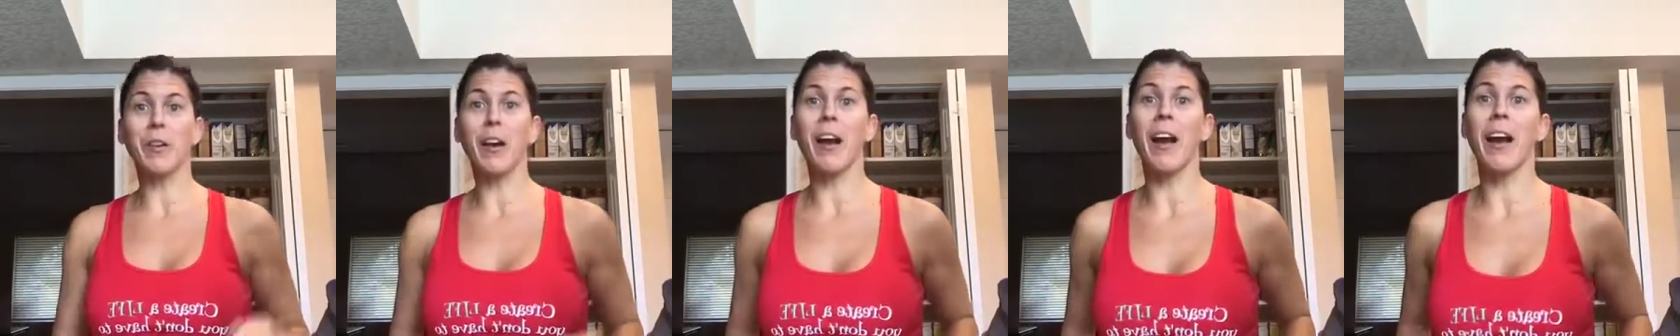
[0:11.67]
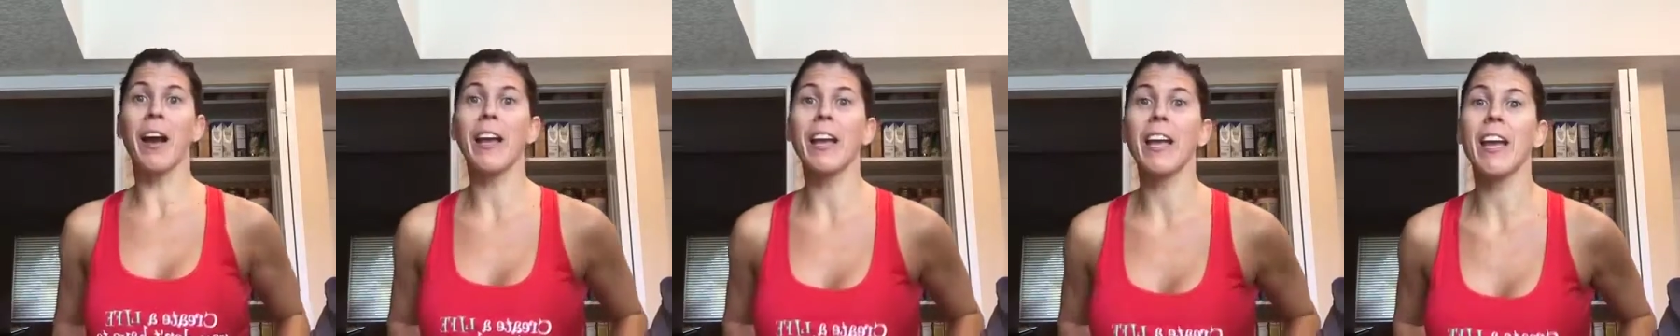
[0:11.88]

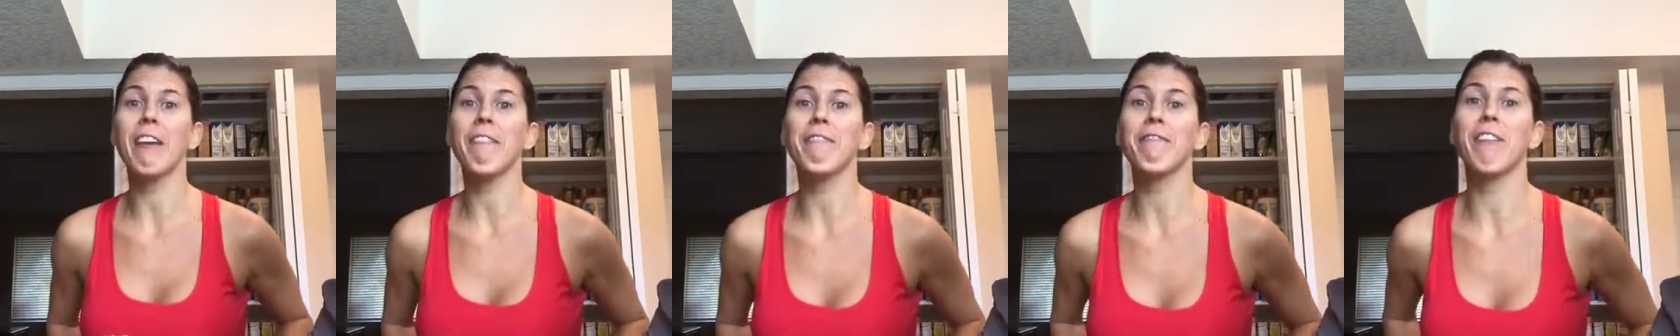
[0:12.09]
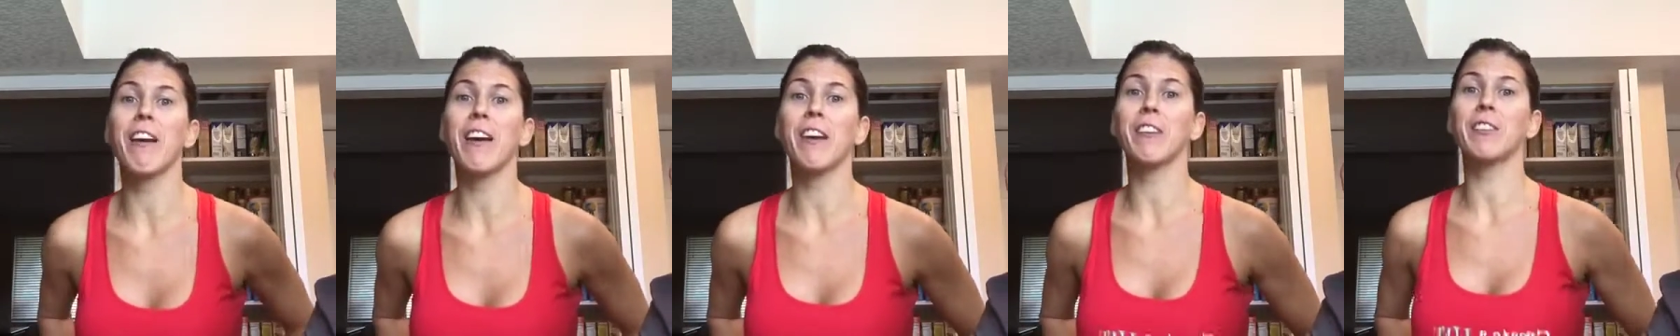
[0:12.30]
I have
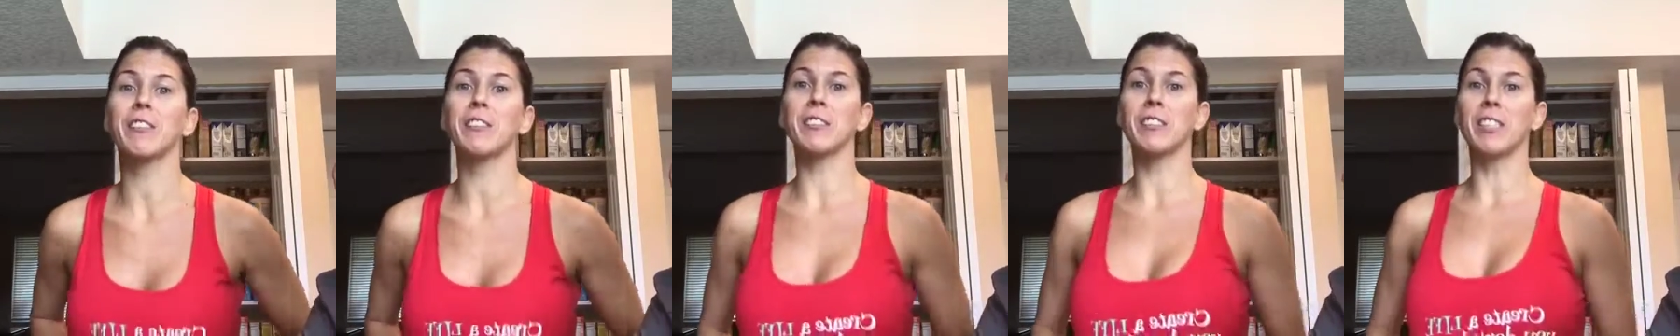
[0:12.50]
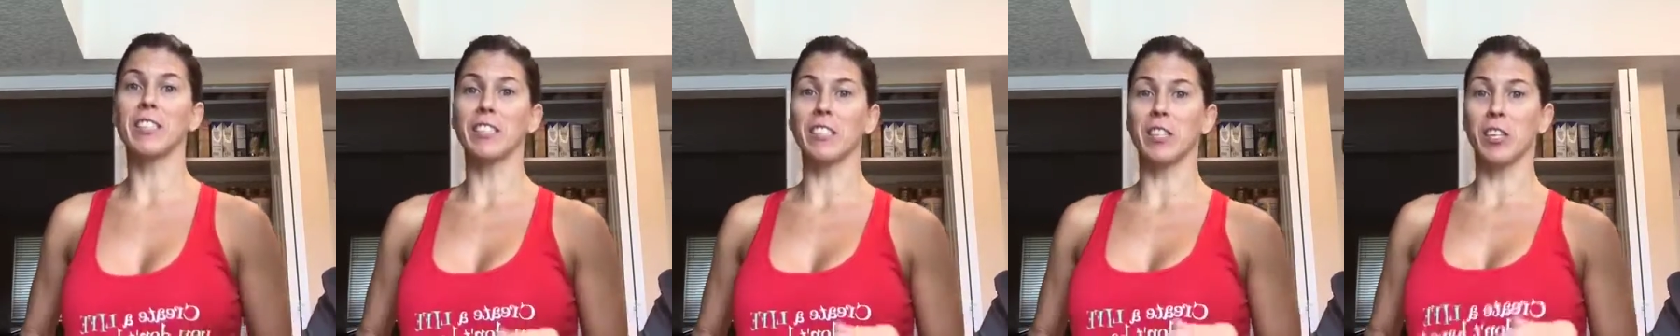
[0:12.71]

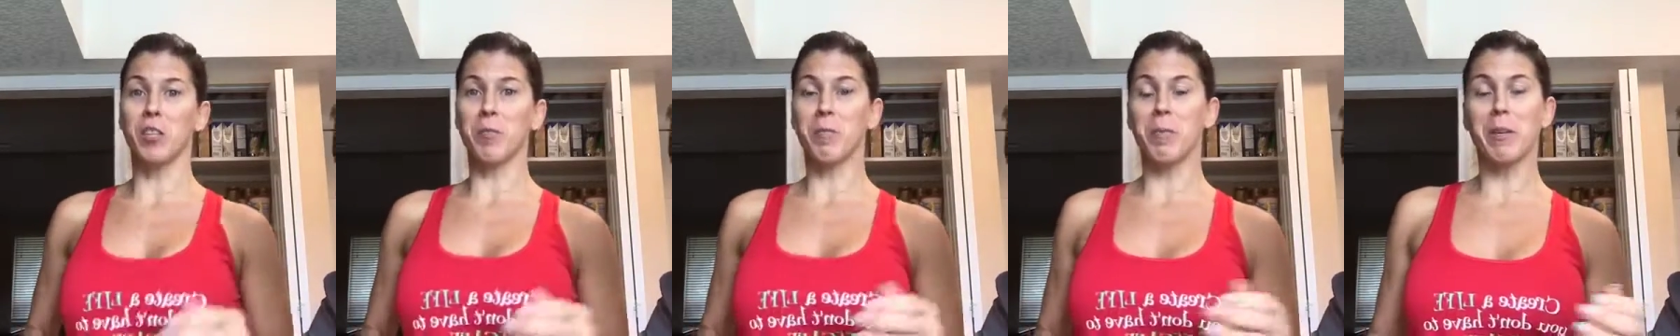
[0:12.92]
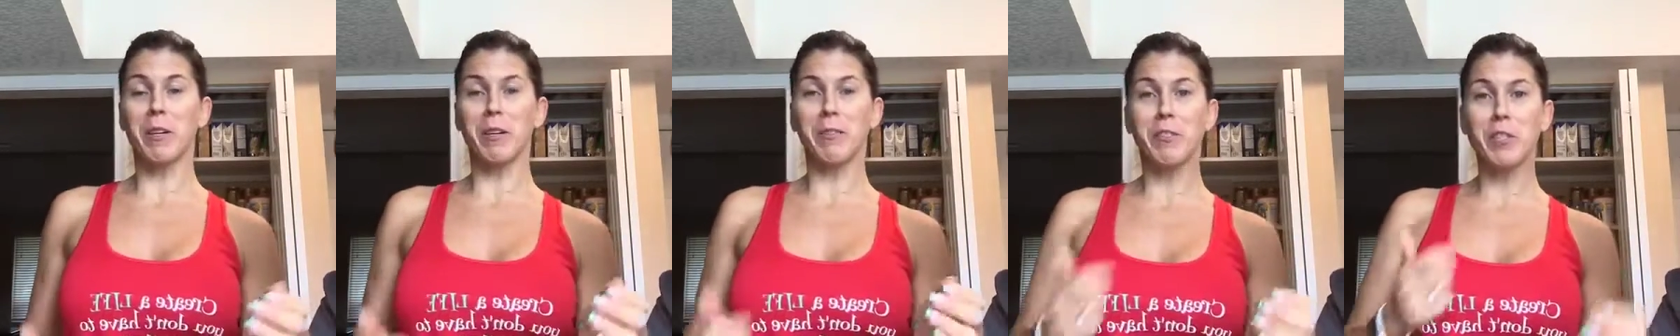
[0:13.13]
found a little
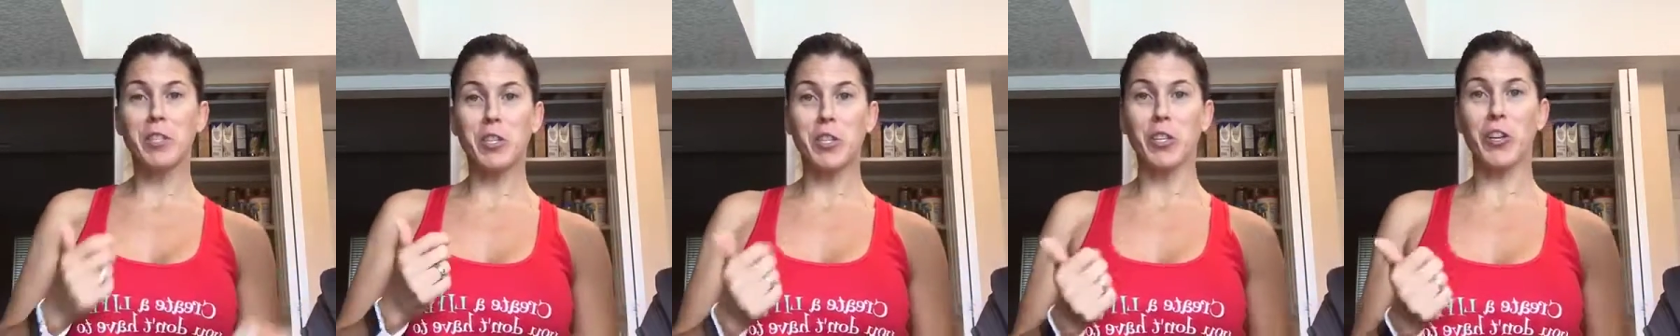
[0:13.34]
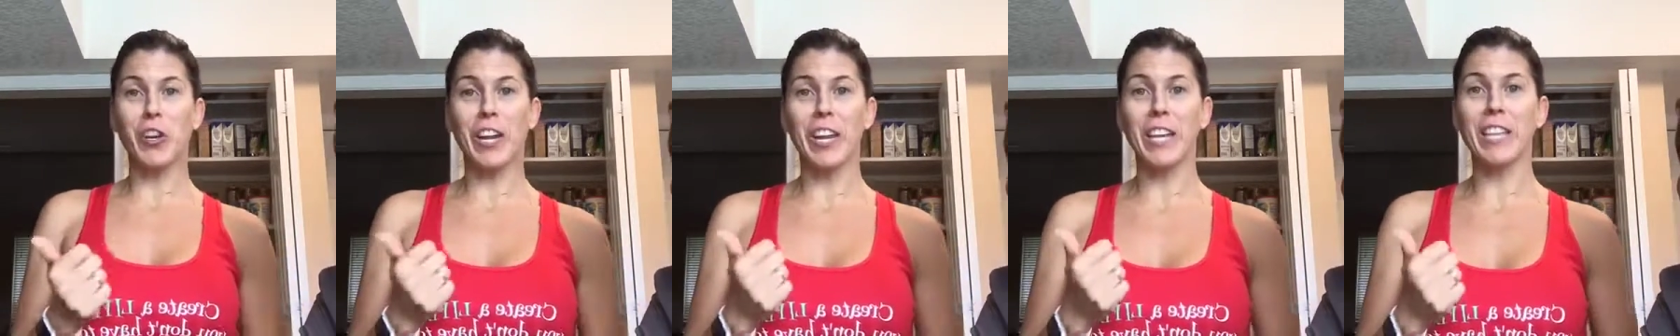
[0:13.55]
bit of a
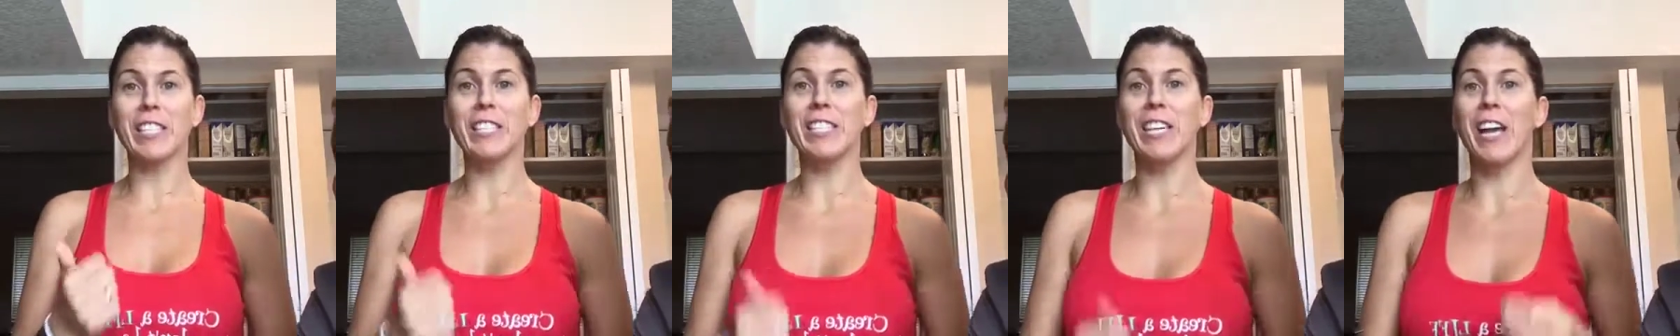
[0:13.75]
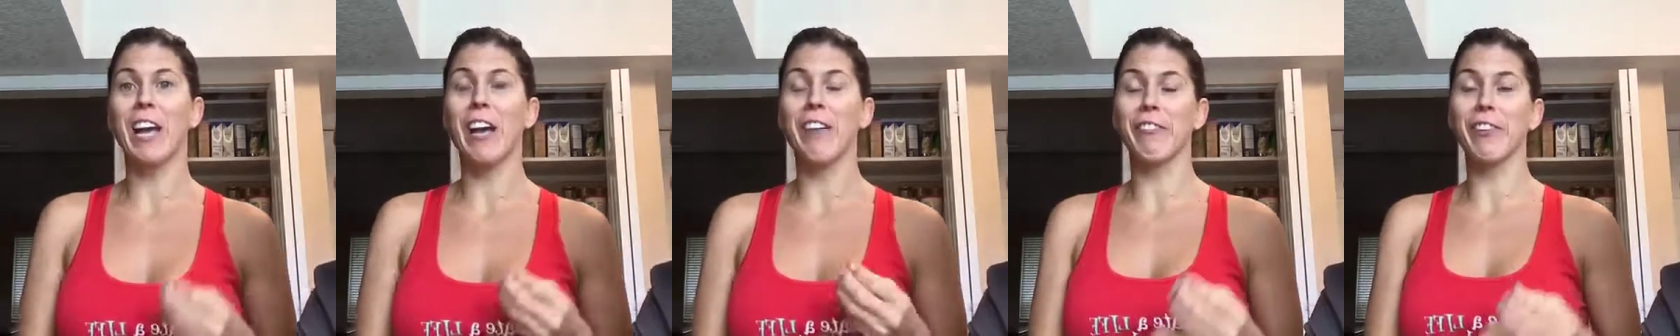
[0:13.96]
trick to
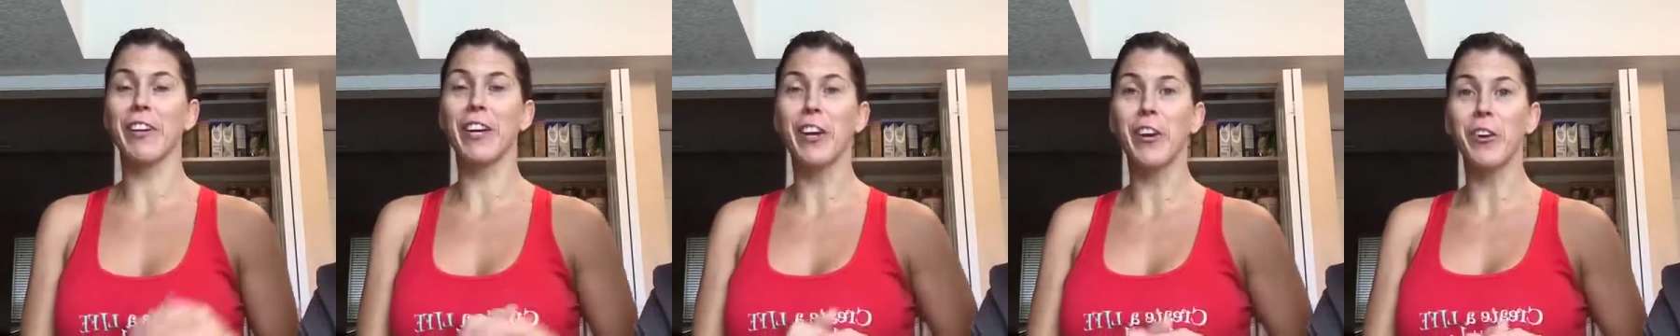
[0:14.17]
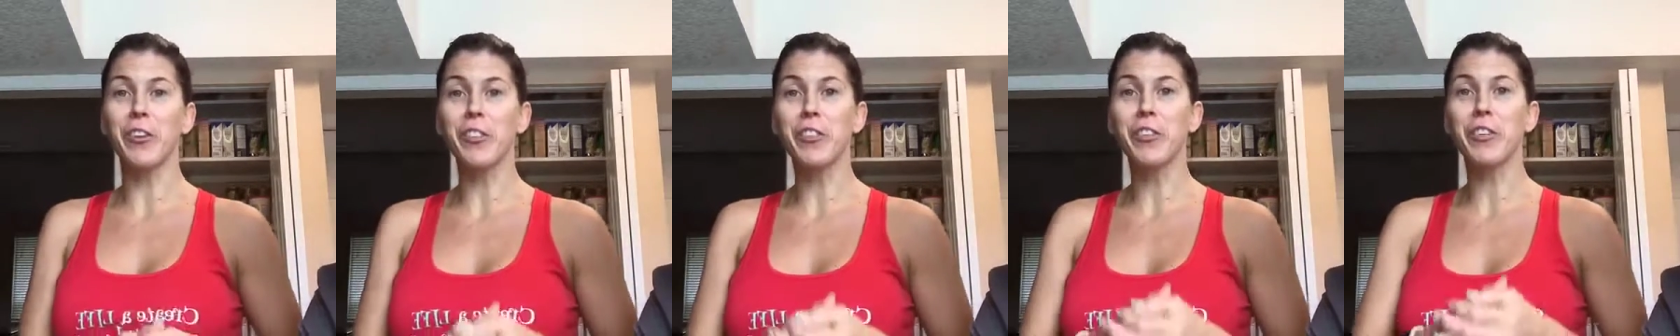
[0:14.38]
have a
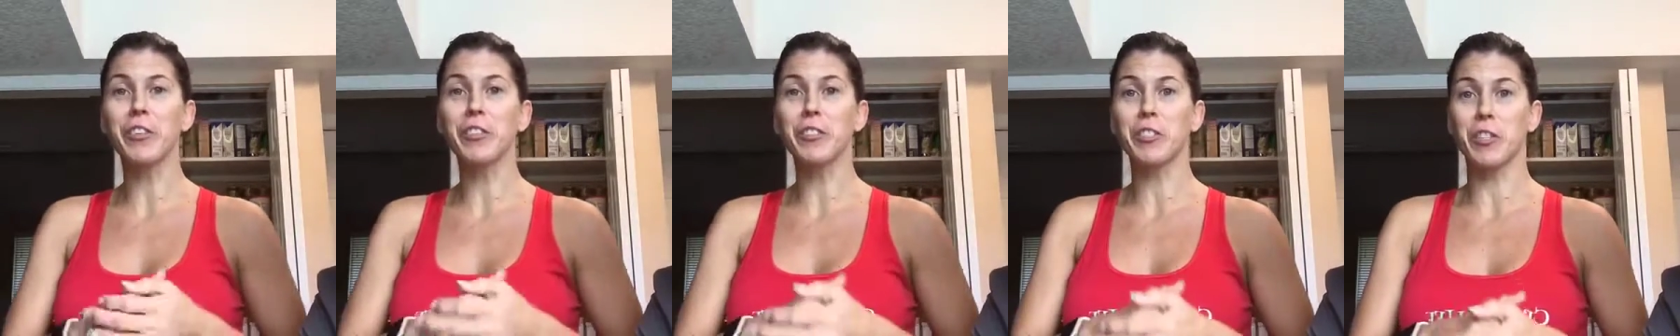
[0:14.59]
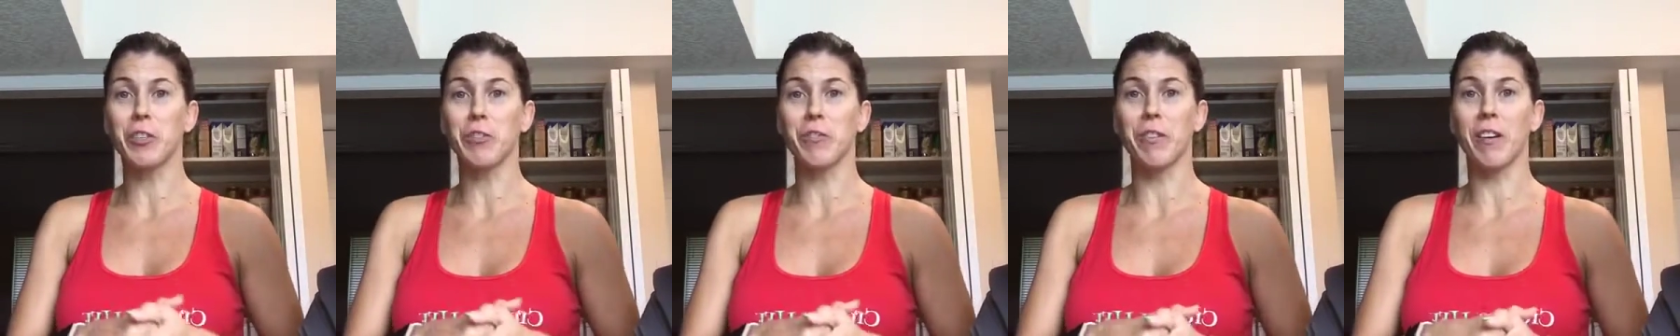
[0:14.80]
healthier
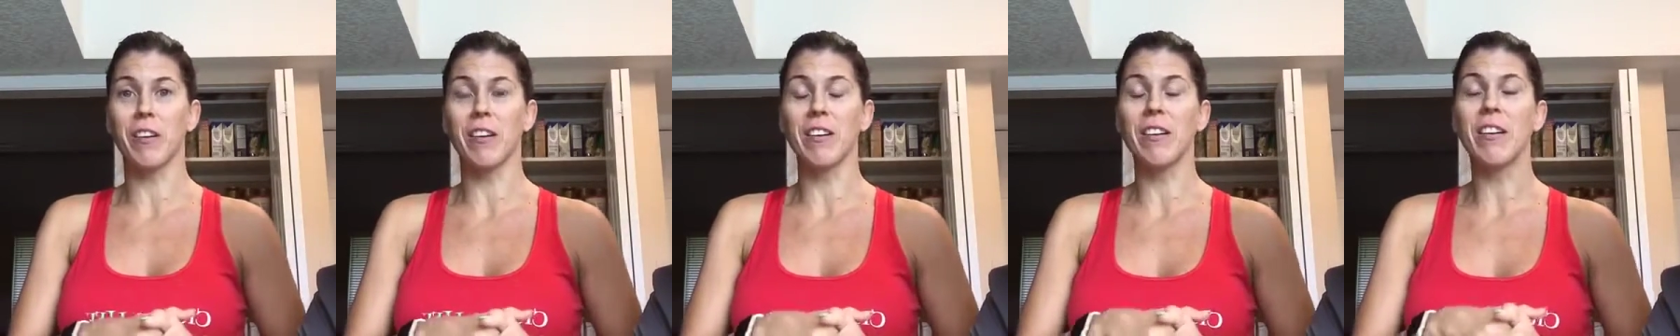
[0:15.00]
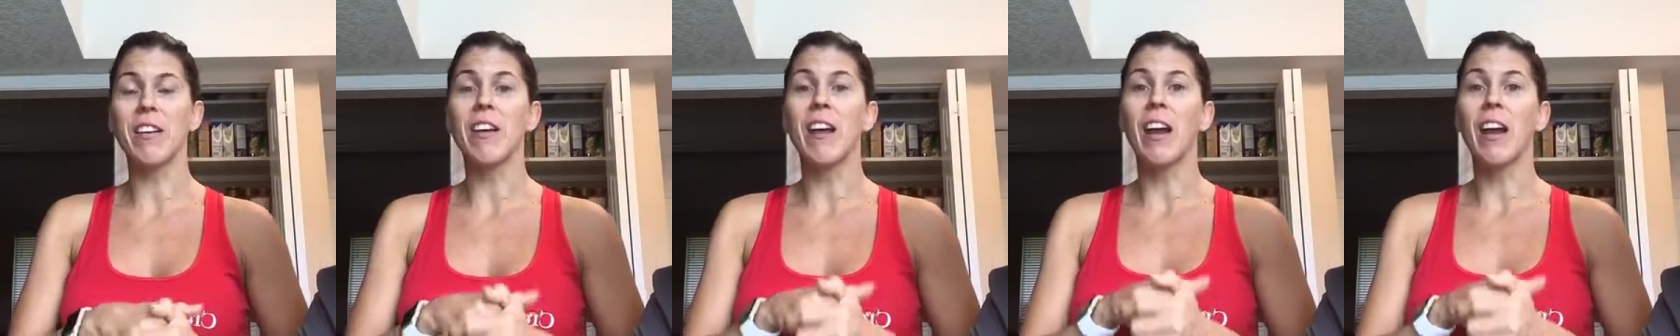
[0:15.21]
tuna.